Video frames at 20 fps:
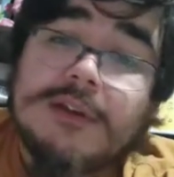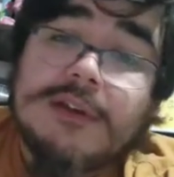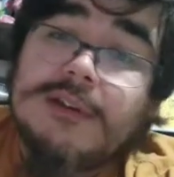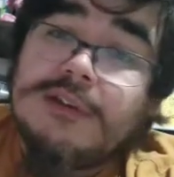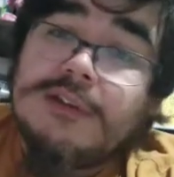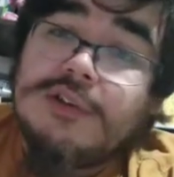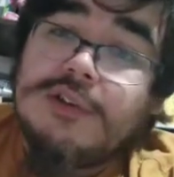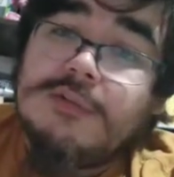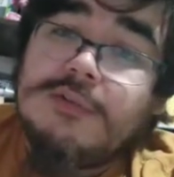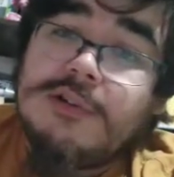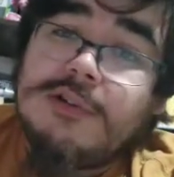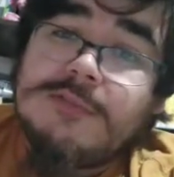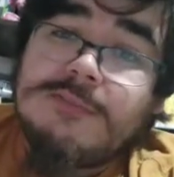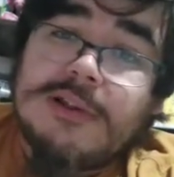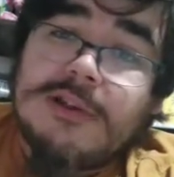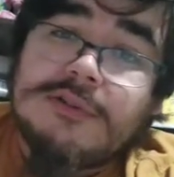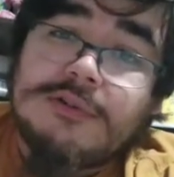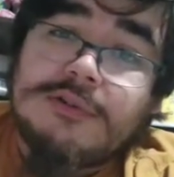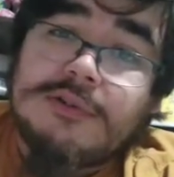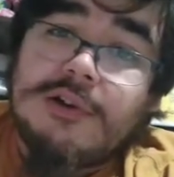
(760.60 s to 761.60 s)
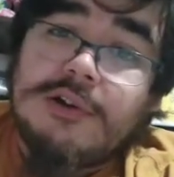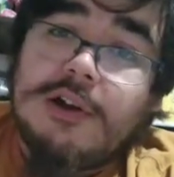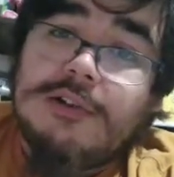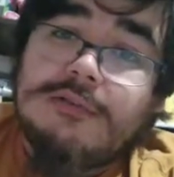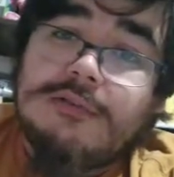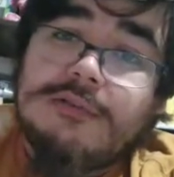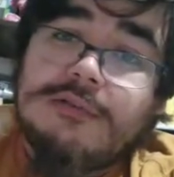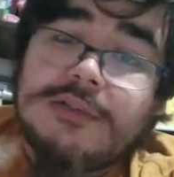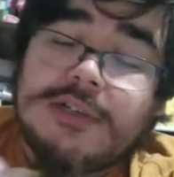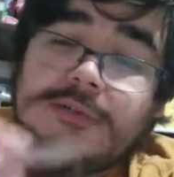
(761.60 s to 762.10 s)
Showing special
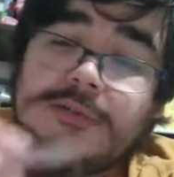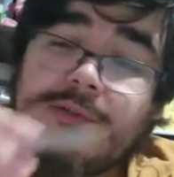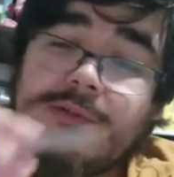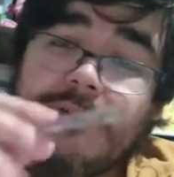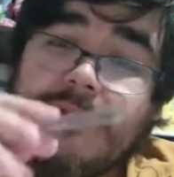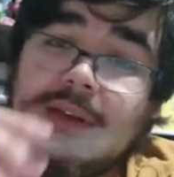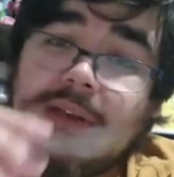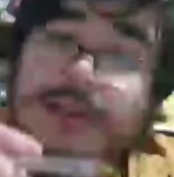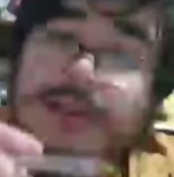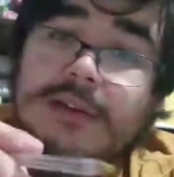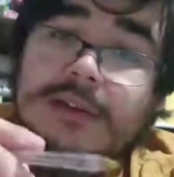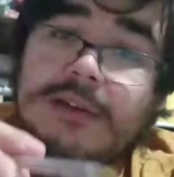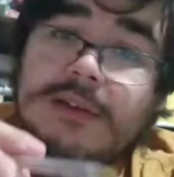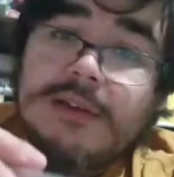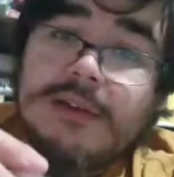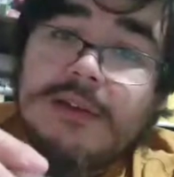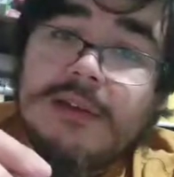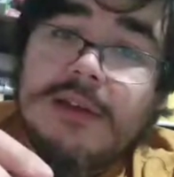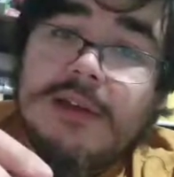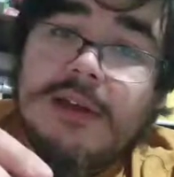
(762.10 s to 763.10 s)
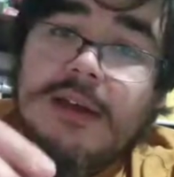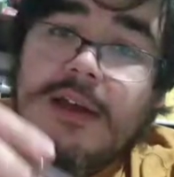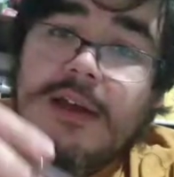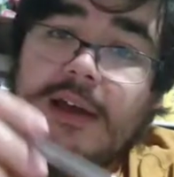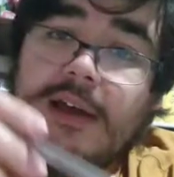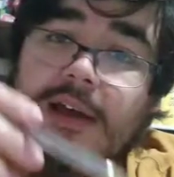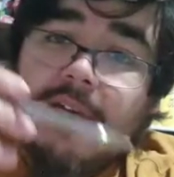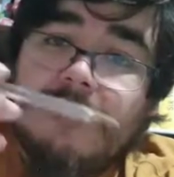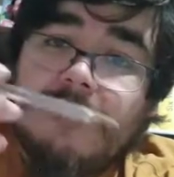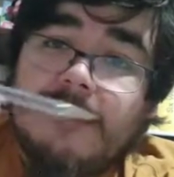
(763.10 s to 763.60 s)
cartoons just for me.
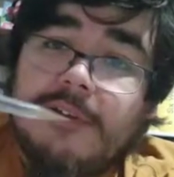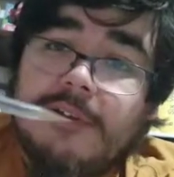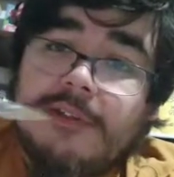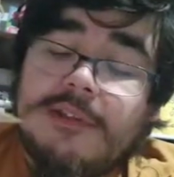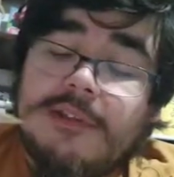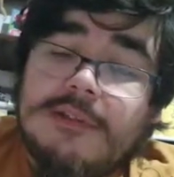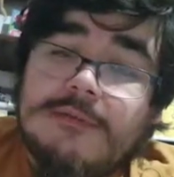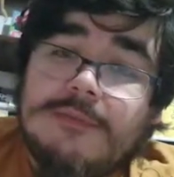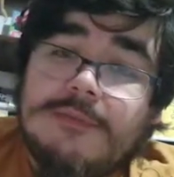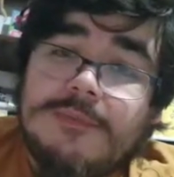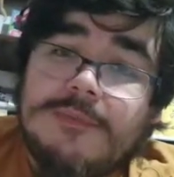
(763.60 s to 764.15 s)
I felt they